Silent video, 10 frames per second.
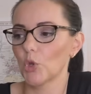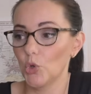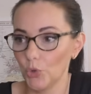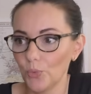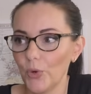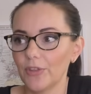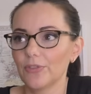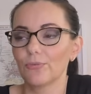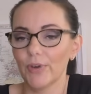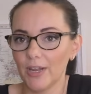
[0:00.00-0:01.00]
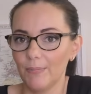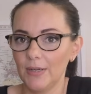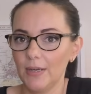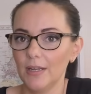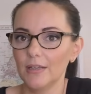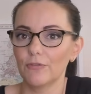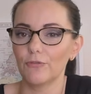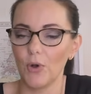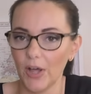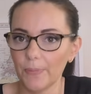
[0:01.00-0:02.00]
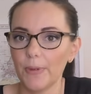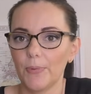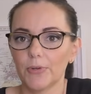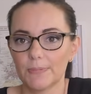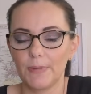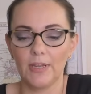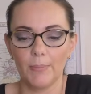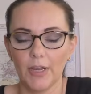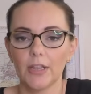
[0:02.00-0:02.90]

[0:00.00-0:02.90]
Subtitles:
good with recommending for other people to spend their money.